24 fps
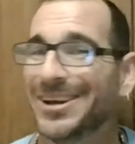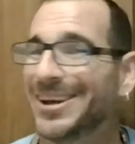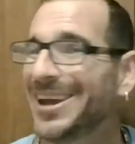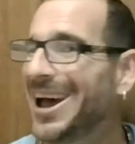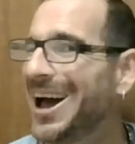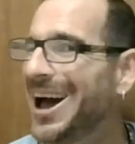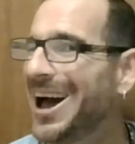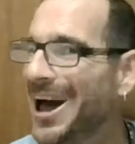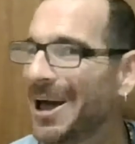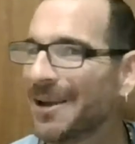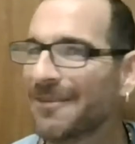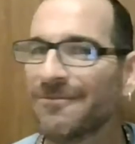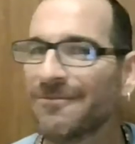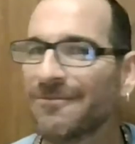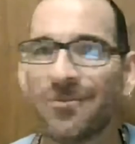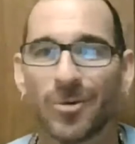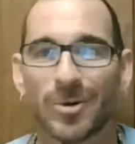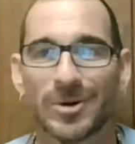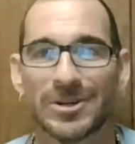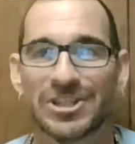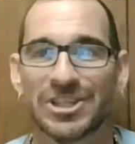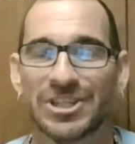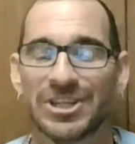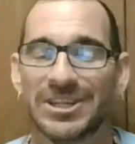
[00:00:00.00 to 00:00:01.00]
and
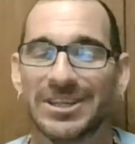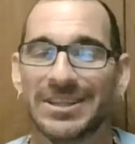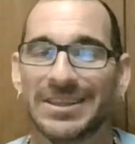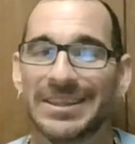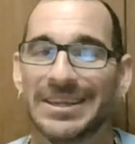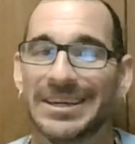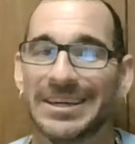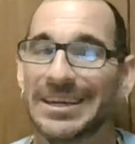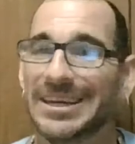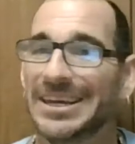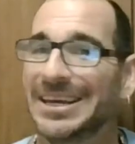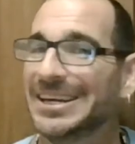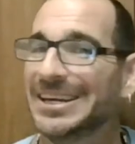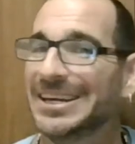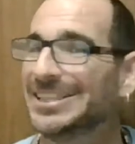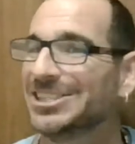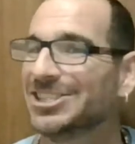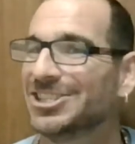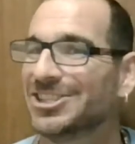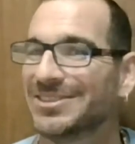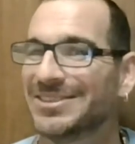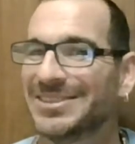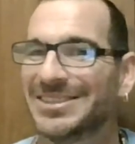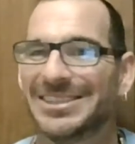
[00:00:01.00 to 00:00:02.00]
unfortunately
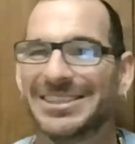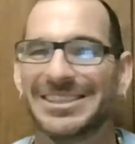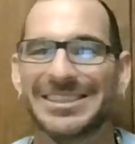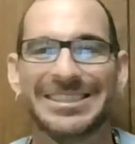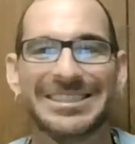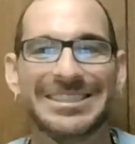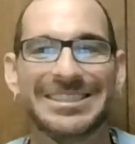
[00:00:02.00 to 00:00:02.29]
it just